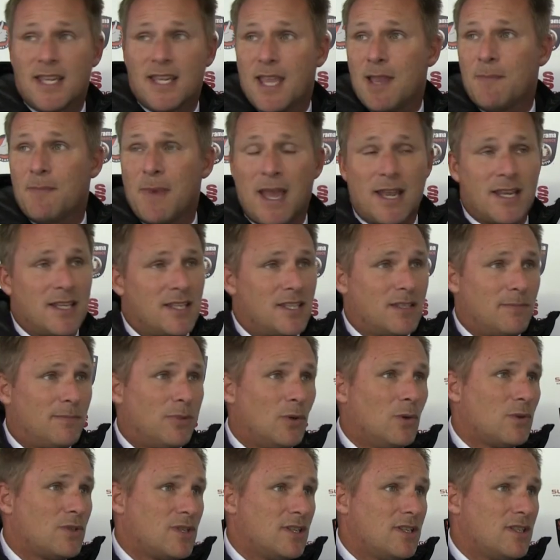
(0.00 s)
to get back and
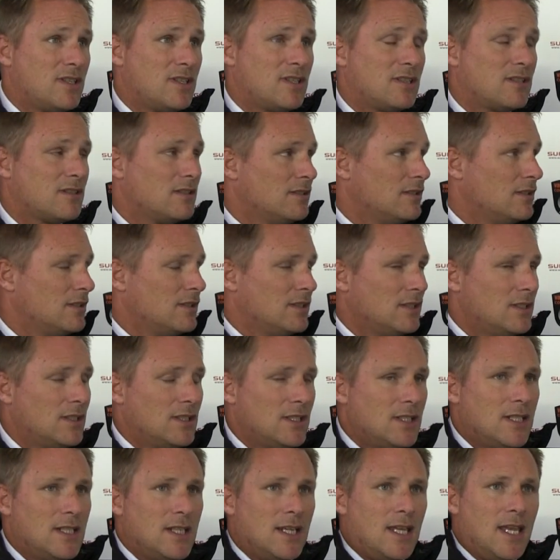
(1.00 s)
support us.
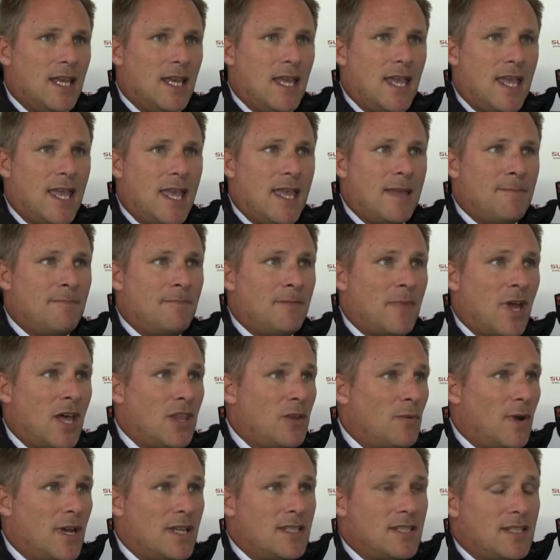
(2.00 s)
And
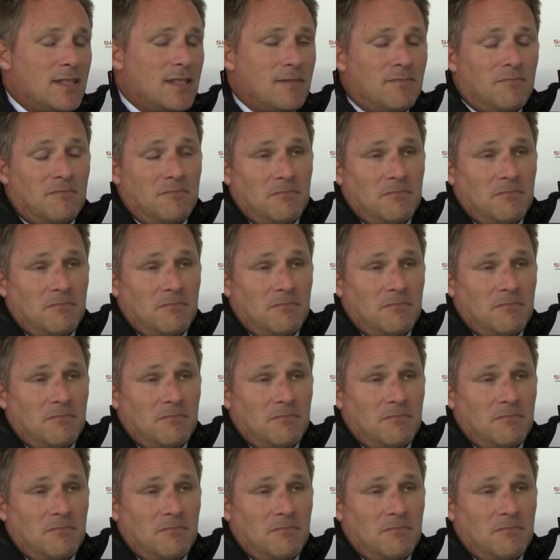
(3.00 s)
otherwise,